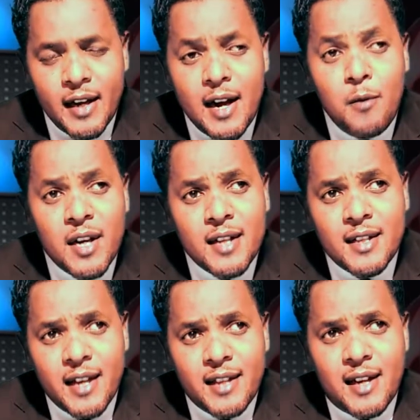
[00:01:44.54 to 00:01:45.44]
And I want to
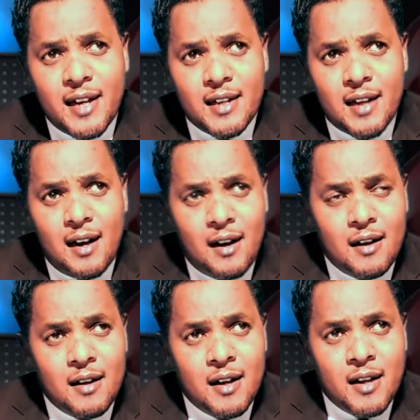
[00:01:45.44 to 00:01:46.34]
say
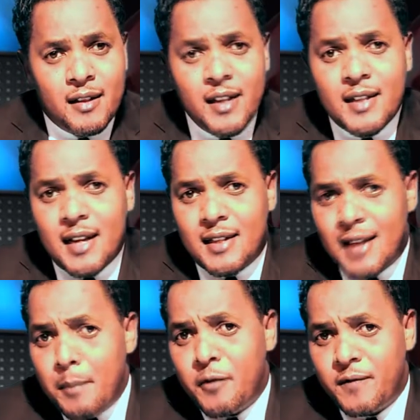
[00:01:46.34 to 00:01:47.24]
that these are
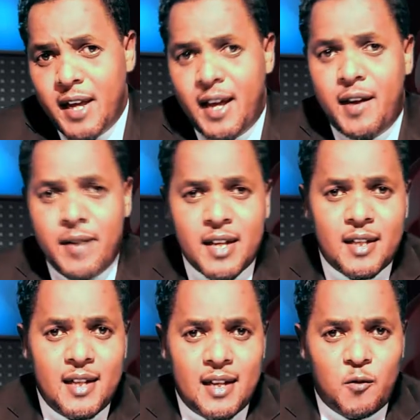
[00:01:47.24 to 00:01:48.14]
some of the
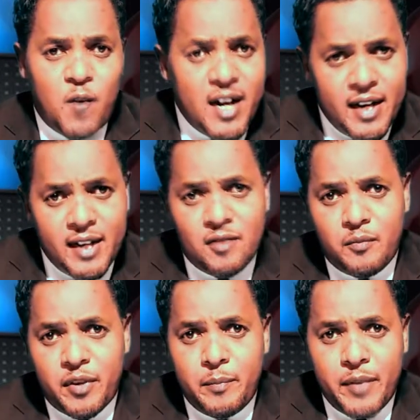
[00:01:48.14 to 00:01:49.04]
areas that one need
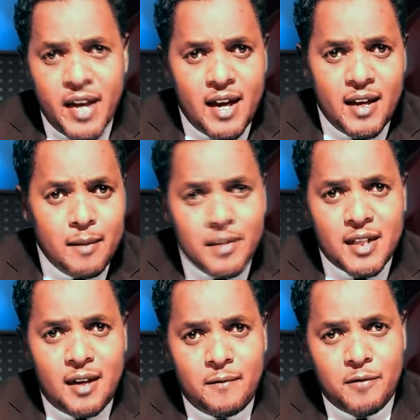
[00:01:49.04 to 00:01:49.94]
to prepare
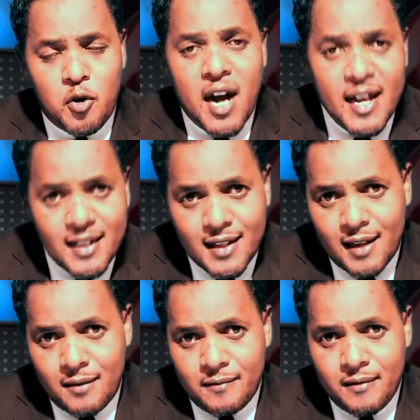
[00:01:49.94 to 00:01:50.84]
himself or
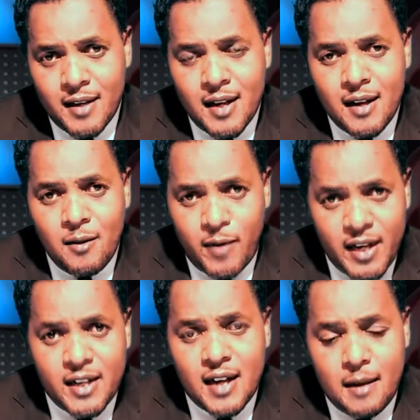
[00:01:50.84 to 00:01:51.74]
herself
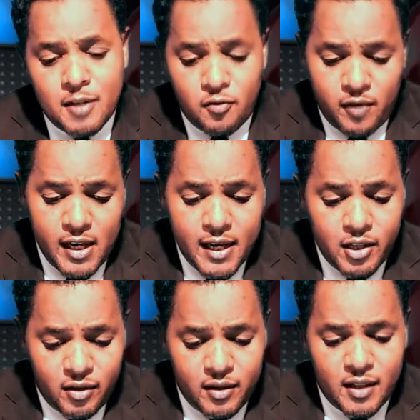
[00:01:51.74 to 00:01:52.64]
when it comes to
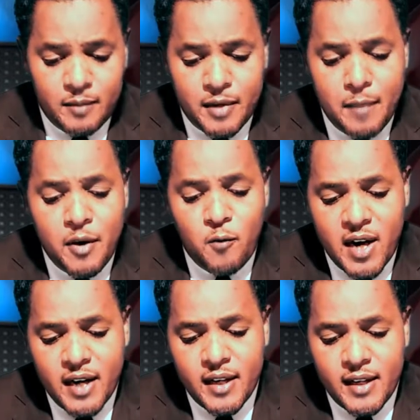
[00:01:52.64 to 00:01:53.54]
relationship. Number
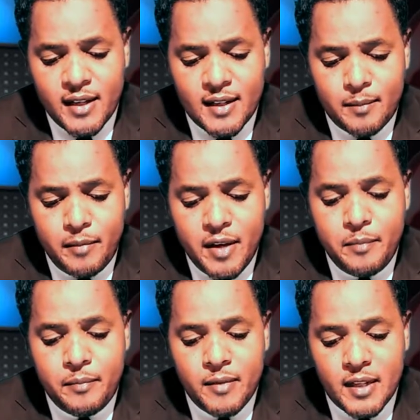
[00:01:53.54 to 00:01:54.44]
one is
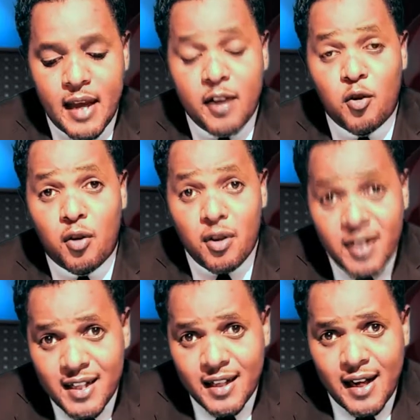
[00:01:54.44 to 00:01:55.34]
be
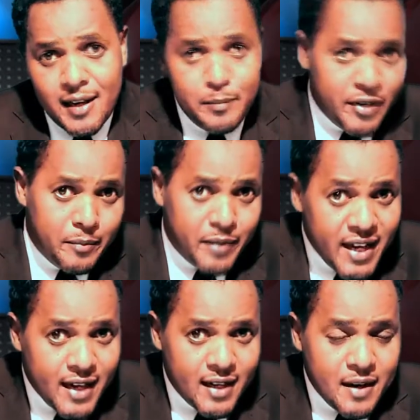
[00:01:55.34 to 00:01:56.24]
psychologically
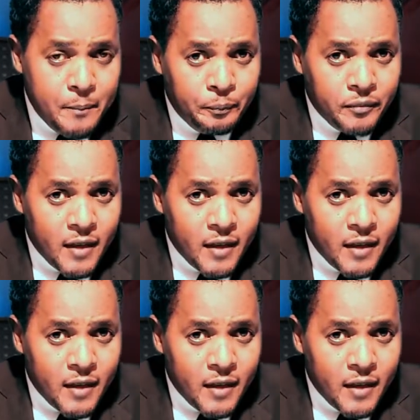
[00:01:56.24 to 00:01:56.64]
prepared.